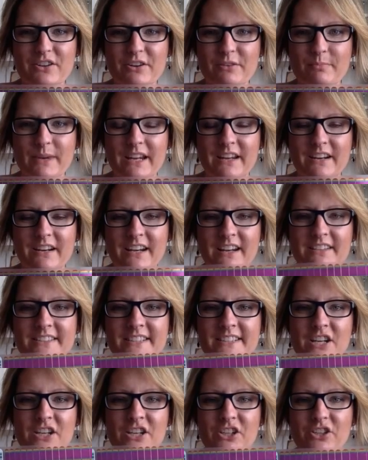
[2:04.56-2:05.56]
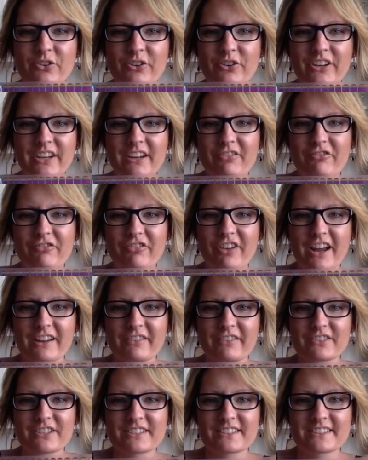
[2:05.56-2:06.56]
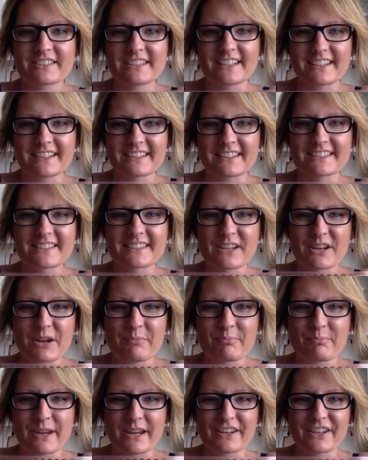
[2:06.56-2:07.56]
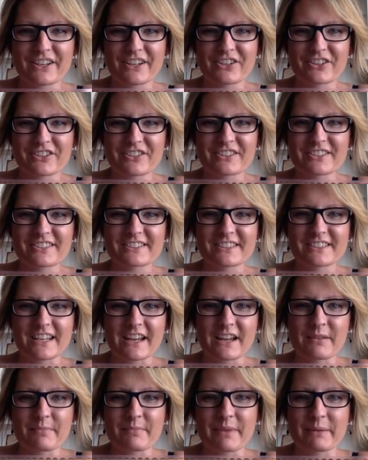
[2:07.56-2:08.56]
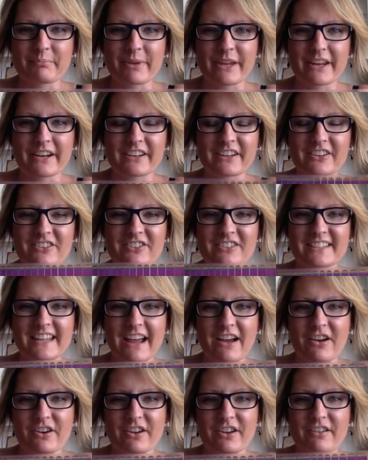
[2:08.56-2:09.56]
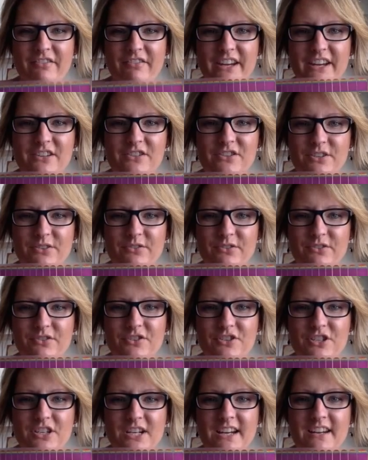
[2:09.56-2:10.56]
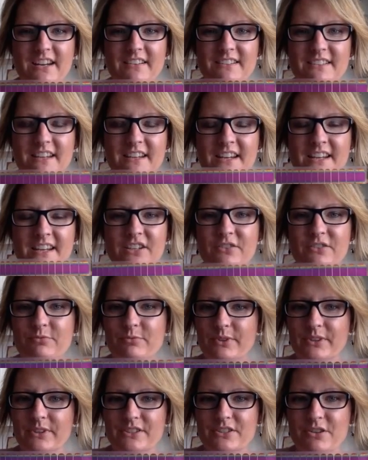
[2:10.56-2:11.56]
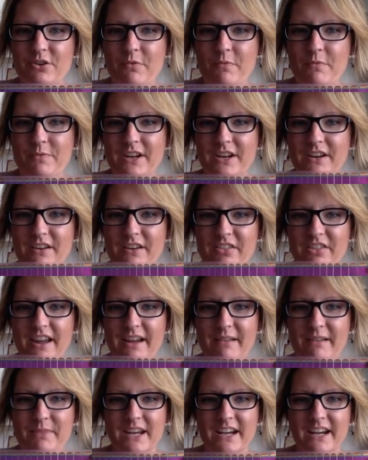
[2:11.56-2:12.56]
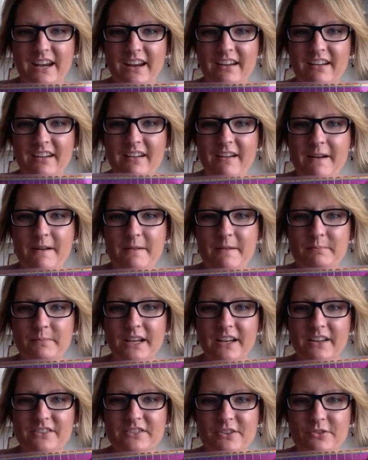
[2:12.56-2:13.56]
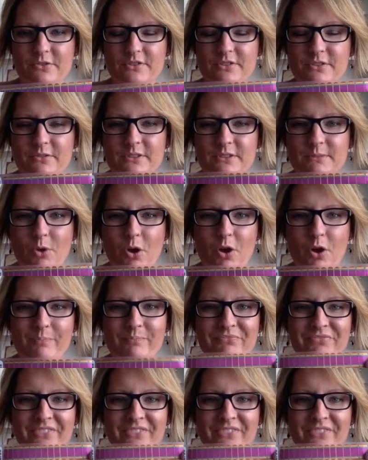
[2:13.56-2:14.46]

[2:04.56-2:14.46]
their manis. You can get 5 to 6 manicures and pedicures out of a junior sheet. You really don't need that many because they're so small.